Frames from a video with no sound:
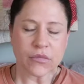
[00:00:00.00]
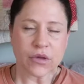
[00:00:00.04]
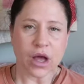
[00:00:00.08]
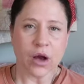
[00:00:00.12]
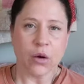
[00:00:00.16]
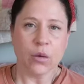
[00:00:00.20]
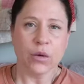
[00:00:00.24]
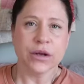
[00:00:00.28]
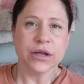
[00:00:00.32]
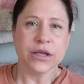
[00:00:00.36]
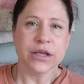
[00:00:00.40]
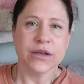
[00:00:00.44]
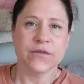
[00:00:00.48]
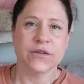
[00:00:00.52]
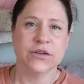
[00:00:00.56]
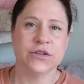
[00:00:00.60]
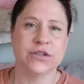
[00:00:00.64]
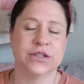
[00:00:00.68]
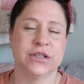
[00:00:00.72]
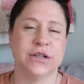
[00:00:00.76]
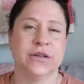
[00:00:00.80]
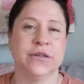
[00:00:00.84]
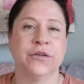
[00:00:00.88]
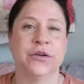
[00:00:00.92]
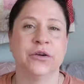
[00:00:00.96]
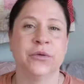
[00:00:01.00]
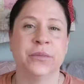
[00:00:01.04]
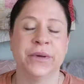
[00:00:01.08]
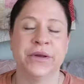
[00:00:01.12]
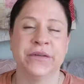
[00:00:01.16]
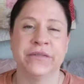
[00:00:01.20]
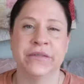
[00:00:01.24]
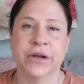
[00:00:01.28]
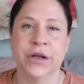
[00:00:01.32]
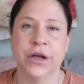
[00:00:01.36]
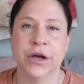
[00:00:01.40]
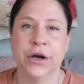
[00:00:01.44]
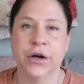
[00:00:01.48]
I want to give you just a little bit
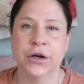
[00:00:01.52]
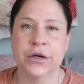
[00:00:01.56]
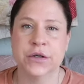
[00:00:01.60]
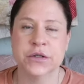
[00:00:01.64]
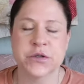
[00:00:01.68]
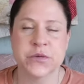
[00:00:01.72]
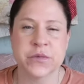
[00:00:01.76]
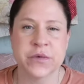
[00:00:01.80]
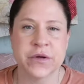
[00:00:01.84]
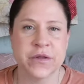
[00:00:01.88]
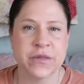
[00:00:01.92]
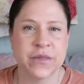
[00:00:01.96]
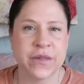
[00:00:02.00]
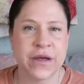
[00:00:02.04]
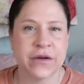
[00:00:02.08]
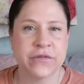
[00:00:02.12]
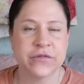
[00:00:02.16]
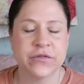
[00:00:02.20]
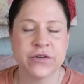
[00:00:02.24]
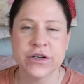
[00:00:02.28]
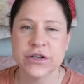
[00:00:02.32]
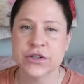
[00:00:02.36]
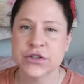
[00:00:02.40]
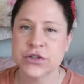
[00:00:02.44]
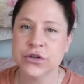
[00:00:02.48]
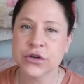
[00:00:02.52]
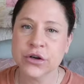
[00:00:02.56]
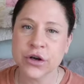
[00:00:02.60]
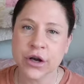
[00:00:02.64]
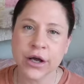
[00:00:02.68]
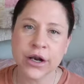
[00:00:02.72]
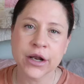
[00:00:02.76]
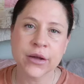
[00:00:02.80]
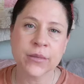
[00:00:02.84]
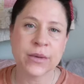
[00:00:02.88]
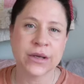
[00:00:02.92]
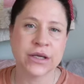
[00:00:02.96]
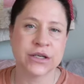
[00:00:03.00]
of encouragement that, friends, you're
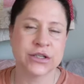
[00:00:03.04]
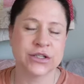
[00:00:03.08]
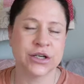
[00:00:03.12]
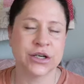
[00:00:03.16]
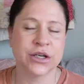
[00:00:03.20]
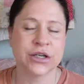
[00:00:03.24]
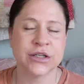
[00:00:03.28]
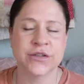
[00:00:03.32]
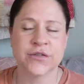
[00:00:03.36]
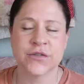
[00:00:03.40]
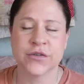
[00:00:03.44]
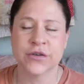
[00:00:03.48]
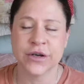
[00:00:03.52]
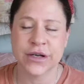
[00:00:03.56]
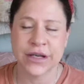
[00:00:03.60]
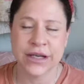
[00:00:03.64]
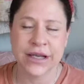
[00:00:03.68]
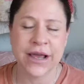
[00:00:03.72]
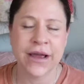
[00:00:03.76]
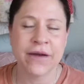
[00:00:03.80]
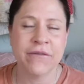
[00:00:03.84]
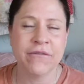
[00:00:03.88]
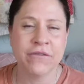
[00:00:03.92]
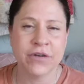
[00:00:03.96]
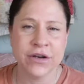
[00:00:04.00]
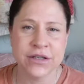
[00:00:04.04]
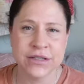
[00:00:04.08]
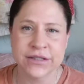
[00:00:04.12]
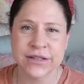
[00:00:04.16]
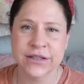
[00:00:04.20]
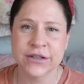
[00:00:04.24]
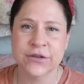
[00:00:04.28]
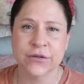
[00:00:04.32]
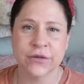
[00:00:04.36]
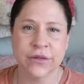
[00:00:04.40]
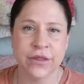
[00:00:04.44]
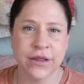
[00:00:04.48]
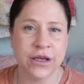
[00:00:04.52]
going to be judged for every
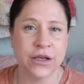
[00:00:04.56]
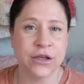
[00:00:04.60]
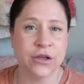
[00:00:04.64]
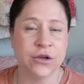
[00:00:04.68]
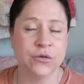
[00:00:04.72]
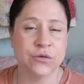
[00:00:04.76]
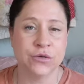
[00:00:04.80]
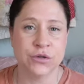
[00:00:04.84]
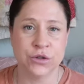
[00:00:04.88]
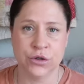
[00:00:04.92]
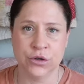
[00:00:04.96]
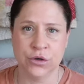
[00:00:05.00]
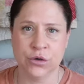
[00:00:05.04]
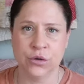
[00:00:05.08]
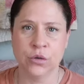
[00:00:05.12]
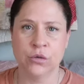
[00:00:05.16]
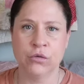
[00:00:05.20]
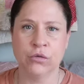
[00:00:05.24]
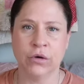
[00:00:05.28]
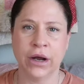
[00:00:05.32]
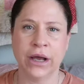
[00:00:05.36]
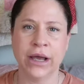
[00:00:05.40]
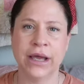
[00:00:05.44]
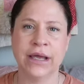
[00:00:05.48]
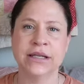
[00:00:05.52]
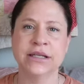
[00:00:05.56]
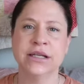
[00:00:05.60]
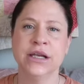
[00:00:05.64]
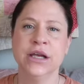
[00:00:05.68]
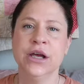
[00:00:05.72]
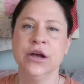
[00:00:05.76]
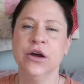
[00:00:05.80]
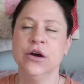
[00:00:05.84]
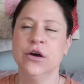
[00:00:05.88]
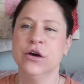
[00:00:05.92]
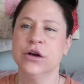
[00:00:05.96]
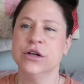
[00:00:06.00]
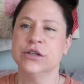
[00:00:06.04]
single thing you do, right?
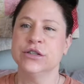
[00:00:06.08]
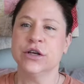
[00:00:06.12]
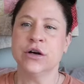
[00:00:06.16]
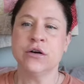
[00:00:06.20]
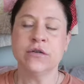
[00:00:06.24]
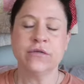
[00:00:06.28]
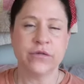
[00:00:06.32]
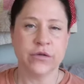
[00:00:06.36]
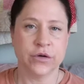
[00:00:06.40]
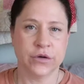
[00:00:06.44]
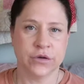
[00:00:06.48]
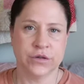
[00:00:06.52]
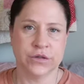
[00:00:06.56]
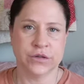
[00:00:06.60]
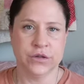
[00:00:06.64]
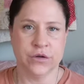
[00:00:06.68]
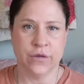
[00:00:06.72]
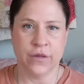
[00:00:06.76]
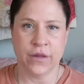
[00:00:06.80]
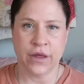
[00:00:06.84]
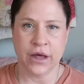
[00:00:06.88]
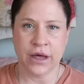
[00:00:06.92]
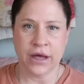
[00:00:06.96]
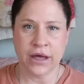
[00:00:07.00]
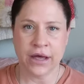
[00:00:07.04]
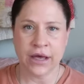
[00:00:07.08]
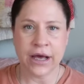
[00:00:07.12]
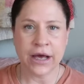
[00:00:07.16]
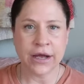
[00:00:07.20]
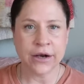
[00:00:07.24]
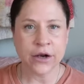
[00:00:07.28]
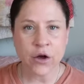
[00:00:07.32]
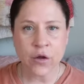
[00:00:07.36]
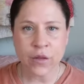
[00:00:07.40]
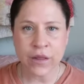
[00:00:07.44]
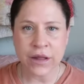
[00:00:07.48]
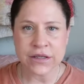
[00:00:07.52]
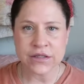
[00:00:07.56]
Don't focus on that. I
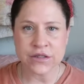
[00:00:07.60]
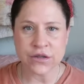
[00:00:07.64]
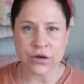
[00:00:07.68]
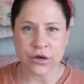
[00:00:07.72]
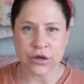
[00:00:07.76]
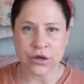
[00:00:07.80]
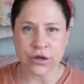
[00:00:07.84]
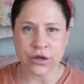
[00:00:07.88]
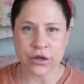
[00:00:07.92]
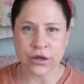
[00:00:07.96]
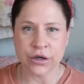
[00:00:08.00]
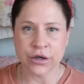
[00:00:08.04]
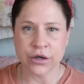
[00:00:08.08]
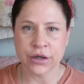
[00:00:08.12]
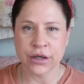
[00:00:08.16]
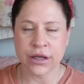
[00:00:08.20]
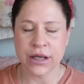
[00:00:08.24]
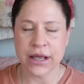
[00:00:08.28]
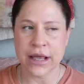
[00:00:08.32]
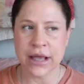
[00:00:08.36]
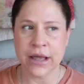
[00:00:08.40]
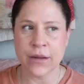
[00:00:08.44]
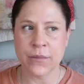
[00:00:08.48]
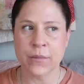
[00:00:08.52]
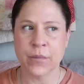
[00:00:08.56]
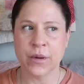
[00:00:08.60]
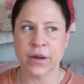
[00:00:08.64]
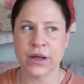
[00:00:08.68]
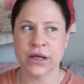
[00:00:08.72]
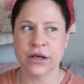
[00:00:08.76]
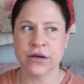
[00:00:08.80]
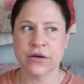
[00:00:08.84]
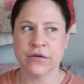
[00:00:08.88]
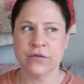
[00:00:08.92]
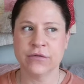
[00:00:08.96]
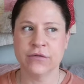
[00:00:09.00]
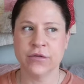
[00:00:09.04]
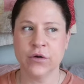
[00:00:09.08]
know that's hard,
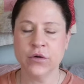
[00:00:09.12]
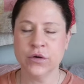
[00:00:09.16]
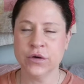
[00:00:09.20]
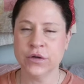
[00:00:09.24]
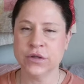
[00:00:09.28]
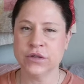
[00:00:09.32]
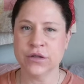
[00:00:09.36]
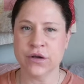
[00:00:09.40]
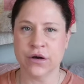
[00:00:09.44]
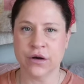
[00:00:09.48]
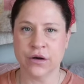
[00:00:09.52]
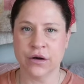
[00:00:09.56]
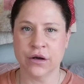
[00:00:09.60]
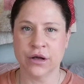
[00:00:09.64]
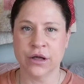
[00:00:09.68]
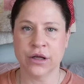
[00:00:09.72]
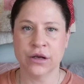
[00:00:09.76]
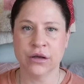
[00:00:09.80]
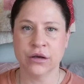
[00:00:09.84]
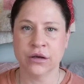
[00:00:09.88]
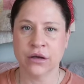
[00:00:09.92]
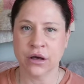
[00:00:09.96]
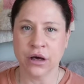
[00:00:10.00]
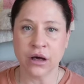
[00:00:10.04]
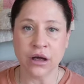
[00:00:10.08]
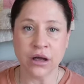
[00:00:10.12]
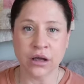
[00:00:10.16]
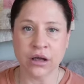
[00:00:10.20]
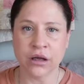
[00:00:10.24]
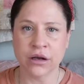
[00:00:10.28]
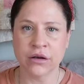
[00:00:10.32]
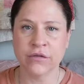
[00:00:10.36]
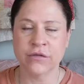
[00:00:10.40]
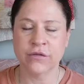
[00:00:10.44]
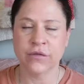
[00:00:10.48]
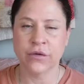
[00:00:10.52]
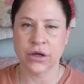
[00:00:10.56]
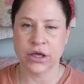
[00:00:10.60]
but focus on
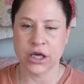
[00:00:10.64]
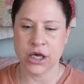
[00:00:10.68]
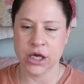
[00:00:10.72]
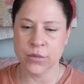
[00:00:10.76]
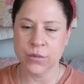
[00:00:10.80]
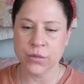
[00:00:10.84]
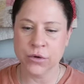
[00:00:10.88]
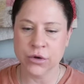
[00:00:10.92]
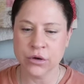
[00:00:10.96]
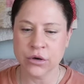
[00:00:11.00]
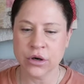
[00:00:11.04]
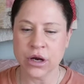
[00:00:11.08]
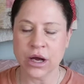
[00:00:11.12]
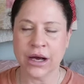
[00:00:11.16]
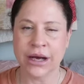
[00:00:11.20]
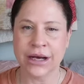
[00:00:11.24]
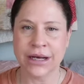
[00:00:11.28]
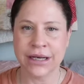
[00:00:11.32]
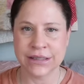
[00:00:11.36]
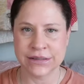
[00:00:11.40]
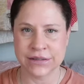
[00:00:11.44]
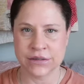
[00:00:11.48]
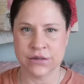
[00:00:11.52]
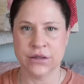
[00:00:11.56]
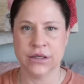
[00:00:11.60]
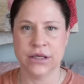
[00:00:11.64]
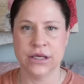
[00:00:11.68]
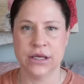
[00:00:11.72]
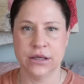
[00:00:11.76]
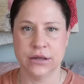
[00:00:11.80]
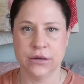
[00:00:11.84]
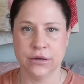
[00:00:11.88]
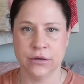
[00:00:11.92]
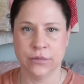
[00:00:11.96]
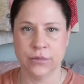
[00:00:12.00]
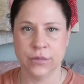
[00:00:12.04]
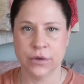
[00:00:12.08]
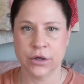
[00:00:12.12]
God. F- keep your eyes on
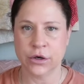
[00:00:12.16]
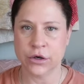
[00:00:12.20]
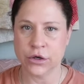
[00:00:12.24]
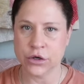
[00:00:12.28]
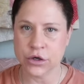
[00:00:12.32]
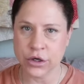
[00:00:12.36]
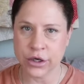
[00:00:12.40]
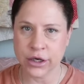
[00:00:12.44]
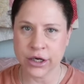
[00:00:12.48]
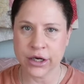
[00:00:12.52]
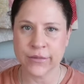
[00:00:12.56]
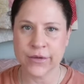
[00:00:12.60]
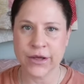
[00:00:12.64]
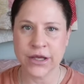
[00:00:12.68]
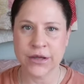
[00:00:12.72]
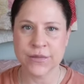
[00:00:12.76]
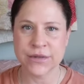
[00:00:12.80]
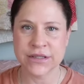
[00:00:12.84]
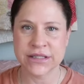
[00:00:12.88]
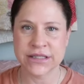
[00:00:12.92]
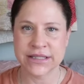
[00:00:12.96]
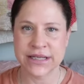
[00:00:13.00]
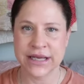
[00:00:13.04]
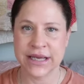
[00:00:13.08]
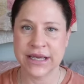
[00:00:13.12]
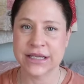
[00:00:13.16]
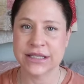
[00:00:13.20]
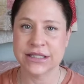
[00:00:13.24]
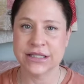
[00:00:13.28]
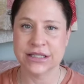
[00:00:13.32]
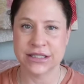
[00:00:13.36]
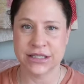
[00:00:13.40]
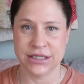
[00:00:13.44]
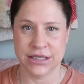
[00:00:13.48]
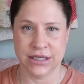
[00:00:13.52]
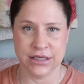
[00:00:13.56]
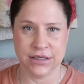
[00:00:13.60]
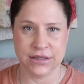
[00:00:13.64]
Him. Are you going to make
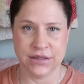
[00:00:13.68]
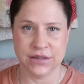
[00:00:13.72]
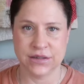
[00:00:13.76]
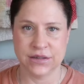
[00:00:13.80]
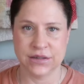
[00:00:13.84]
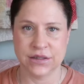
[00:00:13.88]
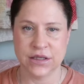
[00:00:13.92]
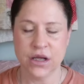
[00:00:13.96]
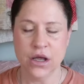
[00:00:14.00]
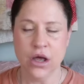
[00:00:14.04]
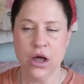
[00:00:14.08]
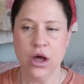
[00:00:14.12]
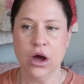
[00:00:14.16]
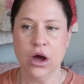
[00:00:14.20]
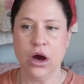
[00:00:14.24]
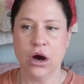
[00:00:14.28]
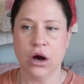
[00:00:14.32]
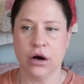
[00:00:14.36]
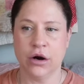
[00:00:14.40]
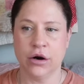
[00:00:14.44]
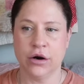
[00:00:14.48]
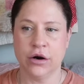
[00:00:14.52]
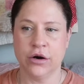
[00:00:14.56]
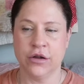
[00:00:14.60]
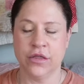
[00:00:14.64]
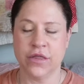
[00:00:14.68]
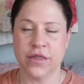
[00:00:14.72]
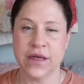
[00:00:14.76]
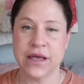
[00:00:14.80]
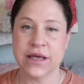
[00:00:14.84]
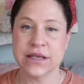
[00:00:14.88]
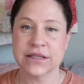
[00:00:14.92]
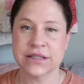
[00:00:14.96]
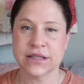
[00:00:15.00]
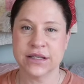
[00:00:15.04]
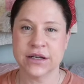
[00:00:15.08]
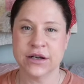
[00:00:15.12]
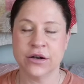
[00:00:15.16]
mistakes? Yes. Are, are
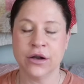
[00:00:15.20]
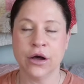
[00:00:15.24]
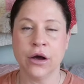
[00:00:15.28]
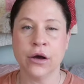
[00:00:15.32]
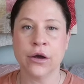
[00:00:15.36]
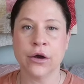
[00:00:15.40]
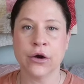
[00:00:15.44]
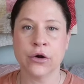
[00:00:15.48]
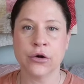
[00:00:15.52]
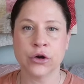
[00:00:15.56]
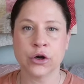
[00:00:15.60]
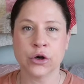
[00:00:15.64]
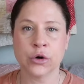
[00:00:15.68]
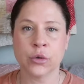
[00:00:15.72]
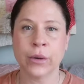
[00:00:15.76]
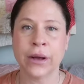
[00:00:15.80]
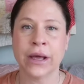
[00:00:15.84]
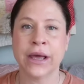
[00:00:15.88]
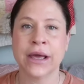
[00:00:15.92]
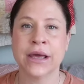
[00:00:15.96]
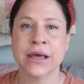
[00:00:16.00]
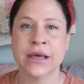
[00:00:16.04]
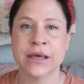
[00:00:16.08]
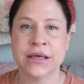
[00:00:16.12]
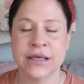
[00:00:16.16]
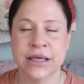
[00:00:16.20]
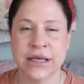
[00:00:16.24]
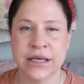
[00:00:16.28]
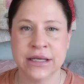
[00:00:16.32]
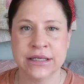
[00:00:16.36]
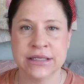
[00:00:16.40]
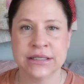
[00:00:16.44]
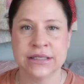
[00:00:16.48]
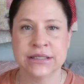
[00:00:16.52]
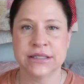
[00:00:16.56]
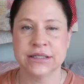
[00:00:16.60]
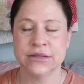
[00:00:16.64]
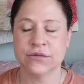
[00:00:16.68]
things going to not go your way?
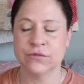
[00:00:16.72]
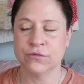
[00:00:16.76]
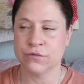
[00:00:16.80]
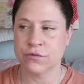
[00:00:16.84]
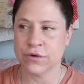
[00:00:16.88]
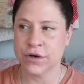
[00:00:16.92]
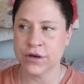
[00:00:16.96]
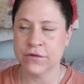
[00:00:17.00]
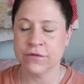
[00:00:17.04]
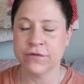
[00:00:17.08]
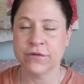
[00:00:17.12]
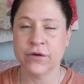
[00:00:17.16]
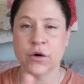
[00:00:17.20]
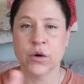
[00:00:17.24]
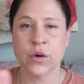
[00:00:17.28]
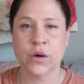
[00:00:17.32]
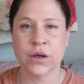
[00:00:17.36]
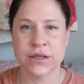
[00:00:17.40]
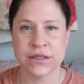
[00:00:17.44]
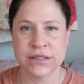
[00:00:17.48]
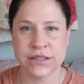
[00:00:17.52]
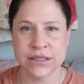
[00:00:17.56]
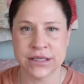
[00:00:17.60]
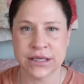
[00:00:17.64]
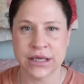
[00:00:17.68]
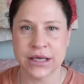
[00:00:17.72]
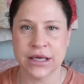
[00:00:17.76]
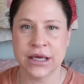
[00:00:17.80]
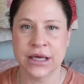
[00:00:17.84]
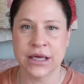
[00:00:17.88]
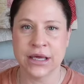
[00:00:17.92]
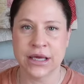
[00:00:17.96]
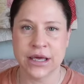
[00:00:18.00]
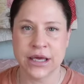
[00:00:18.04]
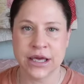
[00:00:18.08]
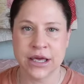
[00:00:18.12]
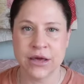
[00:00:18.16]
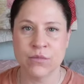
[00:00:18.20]
Yes. Refocus and,
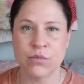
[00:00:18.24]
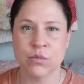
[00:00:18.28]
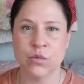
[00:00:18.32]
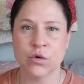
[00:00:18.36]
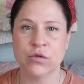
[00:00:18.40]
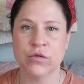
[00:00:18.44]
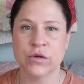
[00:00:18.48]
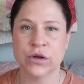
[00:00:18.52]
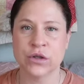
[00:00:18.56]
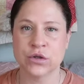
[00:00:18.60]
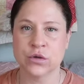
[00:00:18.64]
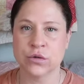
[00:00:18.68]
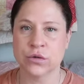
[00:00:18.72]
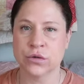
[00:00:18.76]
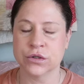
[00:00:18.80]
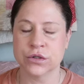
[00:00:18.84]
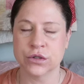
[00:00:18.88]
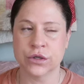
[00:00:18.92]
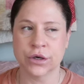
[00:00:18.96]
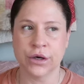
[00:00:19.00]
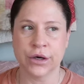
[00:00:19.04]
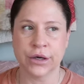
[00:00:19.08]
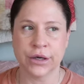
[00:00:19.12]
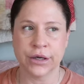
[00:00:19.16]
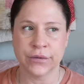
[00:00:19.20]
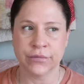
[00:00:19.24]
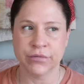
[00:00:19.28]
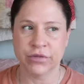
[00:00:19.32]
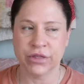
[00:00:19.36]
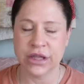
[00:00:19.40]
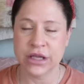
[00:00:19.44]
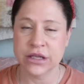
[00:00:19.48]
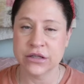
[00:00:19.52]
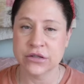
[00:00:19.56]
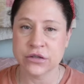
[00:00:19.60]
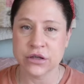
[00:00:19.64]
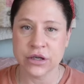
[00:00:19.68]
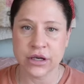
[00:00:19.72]
and keep moving towards God.
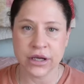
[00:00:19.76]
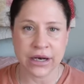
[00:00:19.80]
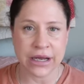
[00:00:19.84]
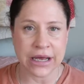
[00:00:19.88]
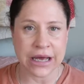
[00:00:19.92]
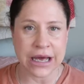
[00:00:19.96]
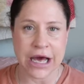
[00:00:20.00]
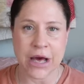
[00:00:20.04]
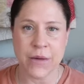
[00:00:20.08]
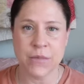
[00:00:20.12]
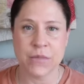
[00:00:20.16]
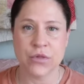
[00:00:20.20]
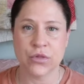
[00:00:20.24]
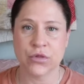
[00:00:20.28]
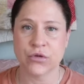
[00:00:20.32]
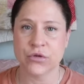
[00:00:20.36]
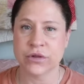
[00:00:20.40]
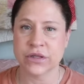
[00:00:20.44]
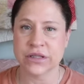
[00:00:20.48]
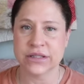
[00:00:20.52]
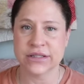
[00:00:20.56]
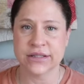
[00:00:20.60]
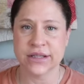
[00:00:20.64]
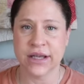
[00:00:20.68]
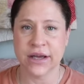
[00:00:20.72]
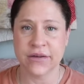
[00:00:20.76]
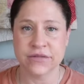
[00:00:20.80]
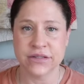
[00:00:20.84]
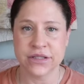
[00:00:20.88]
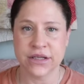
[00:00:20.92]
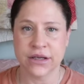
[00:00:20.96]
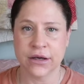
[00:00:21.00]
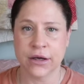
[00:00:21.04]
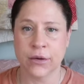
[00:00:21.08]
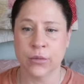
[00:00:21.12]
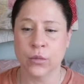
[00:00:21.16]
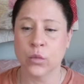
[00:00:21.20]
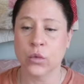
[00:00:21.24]
Things are going to happen through this
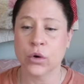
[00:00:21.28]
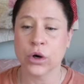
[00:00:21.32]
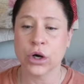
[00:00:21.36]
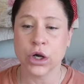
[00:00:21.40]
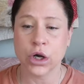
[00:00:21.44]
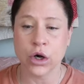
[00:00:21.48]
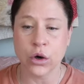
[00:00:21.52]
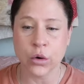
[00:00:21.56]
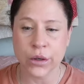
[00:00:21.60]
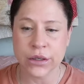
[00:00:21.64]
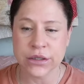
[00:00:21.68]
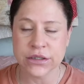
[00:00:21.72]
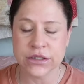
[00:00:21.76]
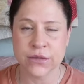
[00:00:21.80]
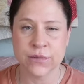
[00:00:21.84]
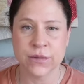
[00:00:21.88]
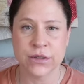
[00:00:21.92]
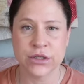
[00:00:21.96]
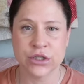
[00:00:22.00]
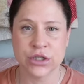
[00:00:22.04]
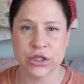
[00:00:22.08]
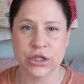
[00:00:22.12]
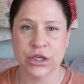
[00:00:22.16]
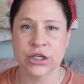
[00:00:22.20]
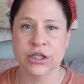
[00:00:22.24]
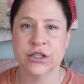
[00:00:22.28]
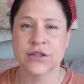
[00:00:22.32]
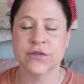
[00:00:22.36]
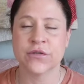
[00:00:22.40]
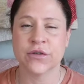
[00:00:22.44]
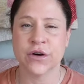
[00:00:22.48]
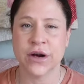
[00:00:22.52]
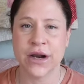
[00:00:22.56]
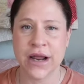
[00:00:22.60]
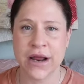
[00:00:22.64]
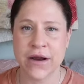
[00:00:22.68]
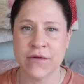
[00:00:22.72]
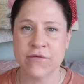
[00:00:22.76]
lifetime. We're going to be judged
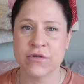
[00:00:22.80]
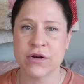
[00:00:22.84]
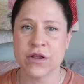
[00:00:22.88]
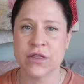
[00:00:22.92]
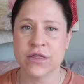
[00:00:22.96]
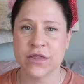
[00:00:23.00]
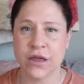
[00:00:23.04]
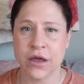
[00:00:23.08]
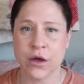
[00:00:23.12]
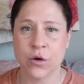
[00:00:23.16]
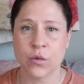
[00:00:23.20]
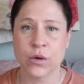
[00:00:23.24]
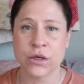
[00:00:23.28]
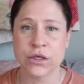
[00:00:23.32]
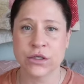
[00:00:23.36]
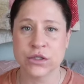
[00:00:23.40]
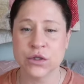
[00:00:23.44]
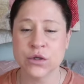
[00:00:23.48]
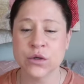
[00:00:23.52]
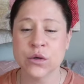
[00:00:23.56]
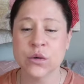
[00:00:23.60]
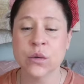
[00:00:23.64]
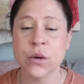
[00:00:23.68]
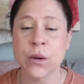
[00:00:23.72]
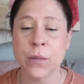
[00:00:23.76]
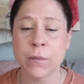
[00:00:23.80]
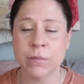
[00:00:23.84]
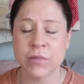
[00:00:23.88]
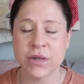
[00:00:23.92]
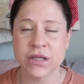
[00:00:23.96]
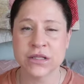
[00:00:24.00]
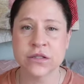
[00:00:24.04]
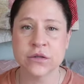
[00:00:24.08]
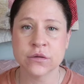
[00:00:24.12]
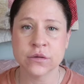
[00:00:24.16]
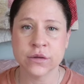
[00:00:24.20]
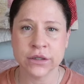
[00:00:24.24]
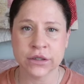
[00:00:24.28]
for everything we do,
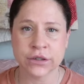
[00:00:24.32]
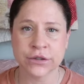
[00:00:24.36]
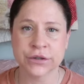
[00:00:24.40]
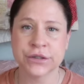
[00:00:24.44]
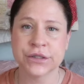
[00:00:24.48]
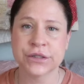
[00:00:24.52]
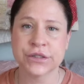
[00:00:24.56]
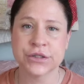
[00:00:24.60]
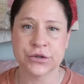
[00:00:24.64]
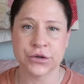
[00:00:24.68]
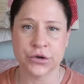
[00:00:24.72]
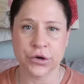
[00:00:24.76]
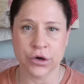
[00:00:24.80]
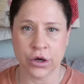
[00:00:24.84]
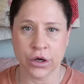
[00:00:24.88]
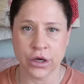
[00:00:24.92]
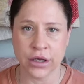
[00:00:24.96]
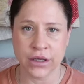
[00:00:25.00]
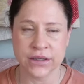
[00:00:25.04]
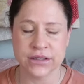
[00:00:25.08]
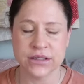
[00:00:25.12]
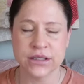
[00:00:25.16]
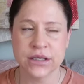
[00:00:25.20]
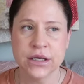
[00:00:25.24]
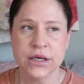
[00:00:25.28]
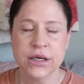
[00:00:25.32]
mental illness or not.